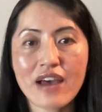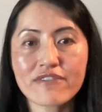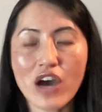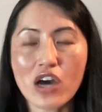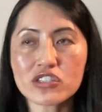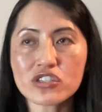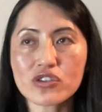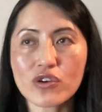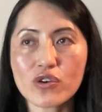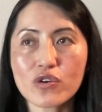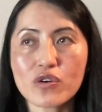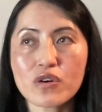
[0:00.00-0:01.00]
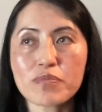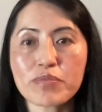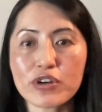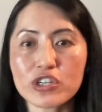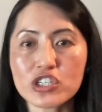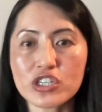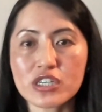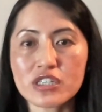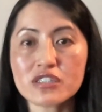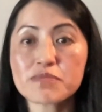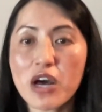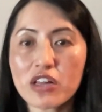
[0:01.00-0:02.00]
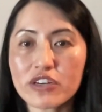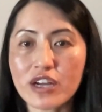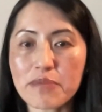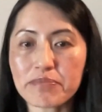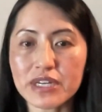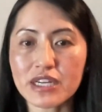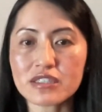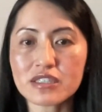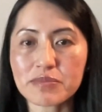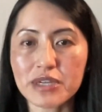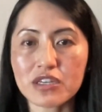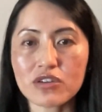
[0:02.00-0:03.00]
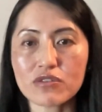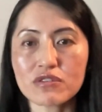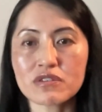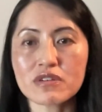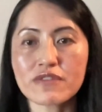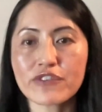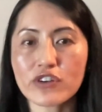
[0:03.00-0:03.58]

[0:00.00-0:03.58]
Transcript: have also purchased smaller companies, CPQ.